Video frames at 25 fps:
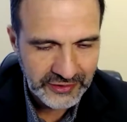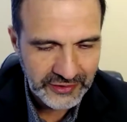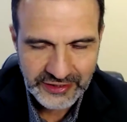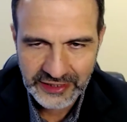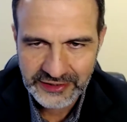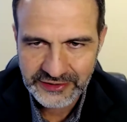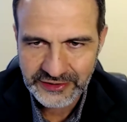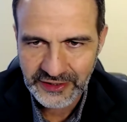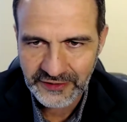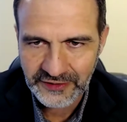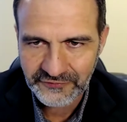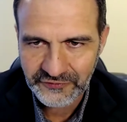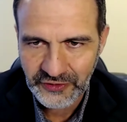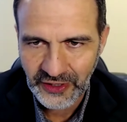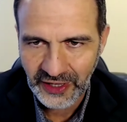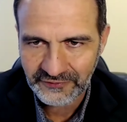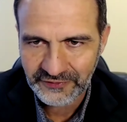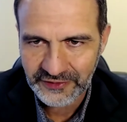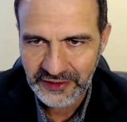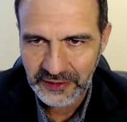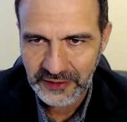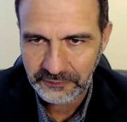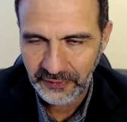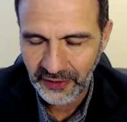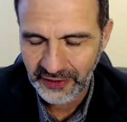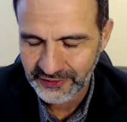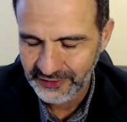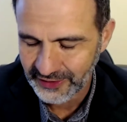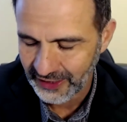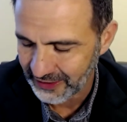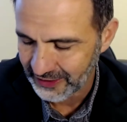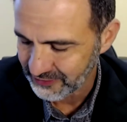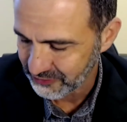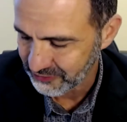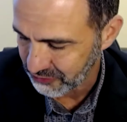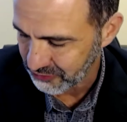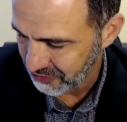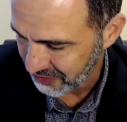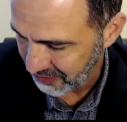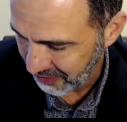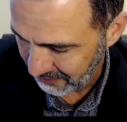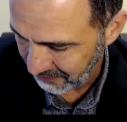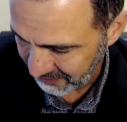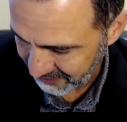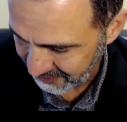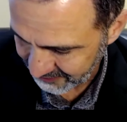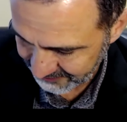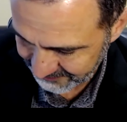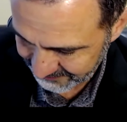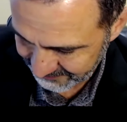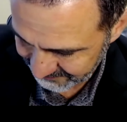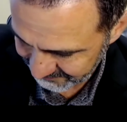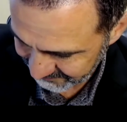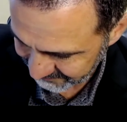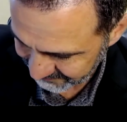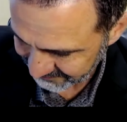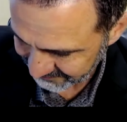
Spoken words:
know, Stacy, if you have any podcasts you recommend.